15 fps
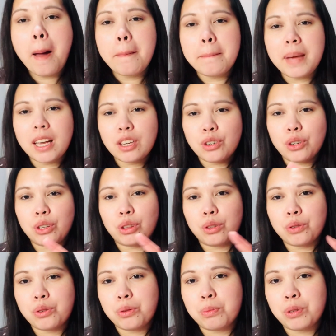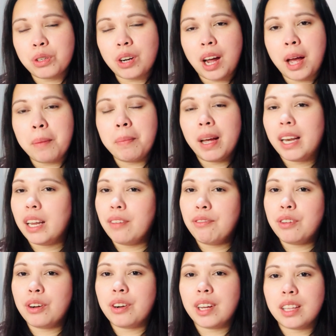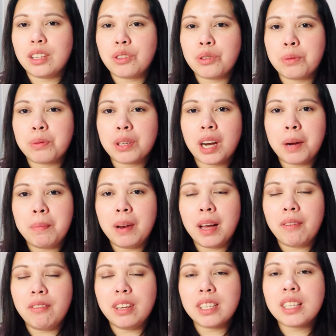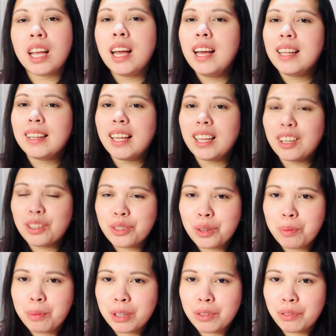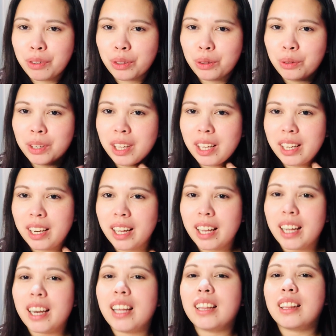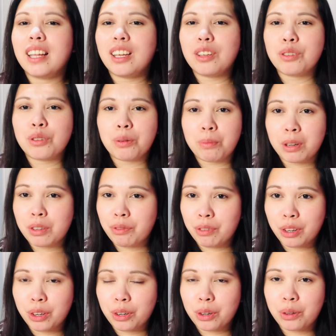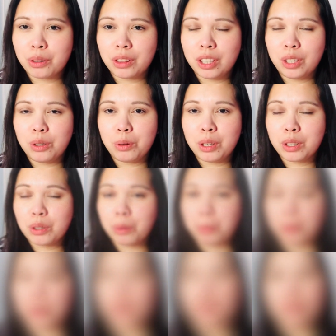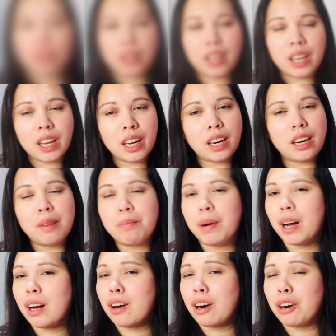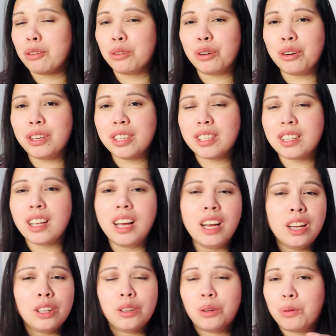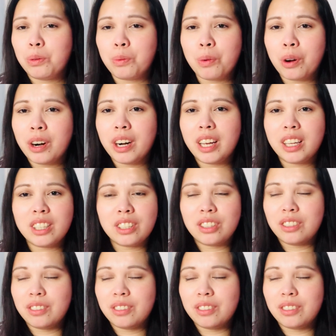make sure to subscribe, and if you're already subscribed, lovelies, thank you so much for tuning in again, and thank you so much for your continuing support. If you hear background noise, don't worry,